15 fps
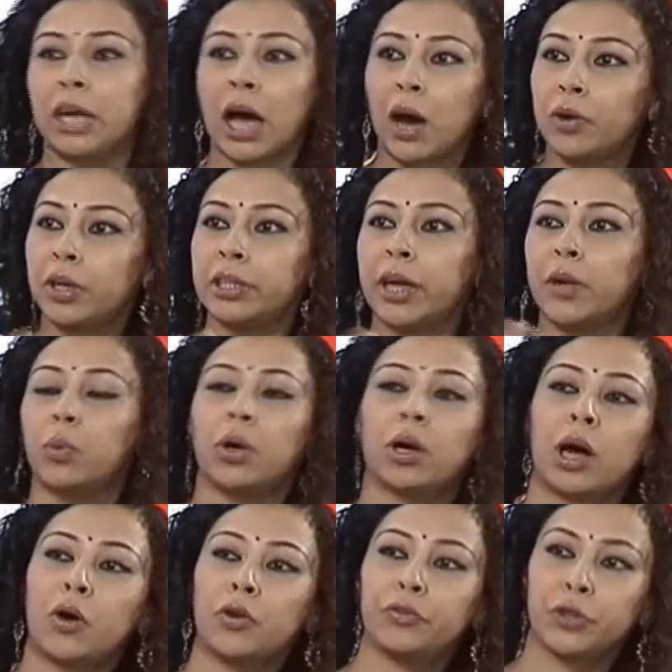How did that work
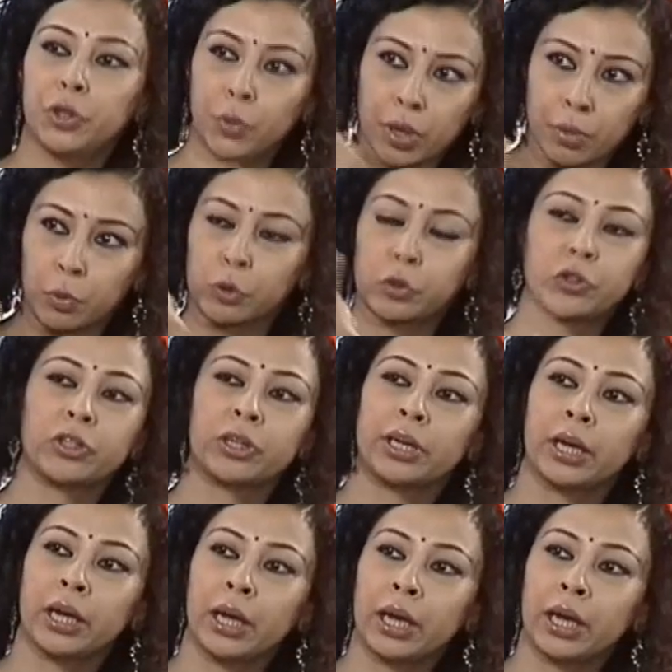out for you emotionally?